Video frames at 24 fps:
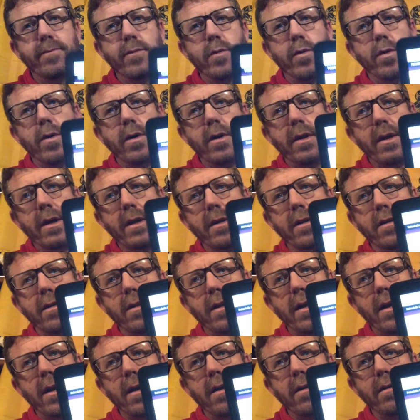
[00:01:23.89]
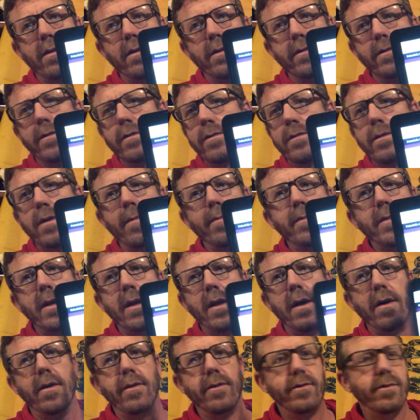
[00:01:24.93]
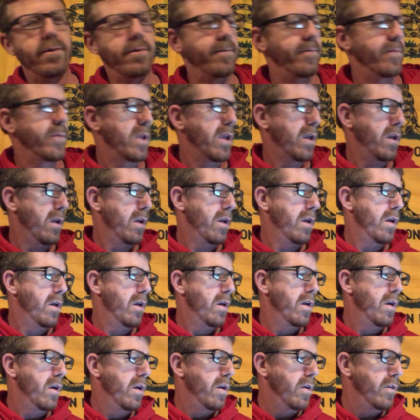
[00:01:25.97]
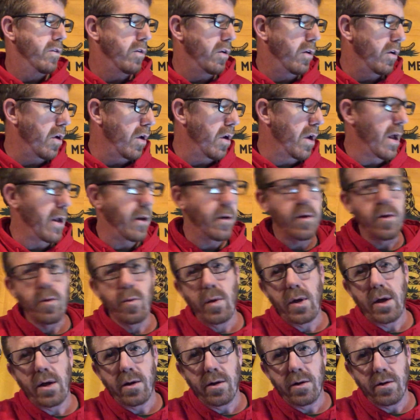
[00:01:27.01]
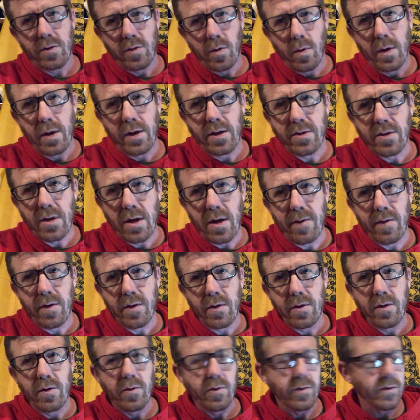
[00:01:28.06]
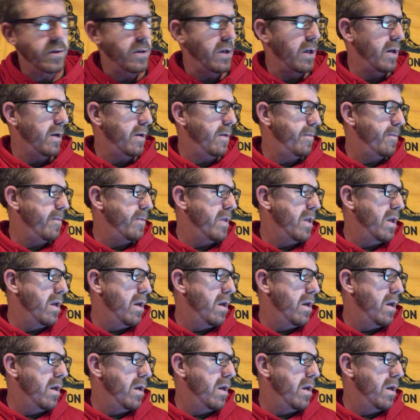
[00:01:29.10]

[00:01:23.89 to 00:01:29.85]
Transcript: Boy, that glare is something else. So you go down to the week of the 27th and you'll see it.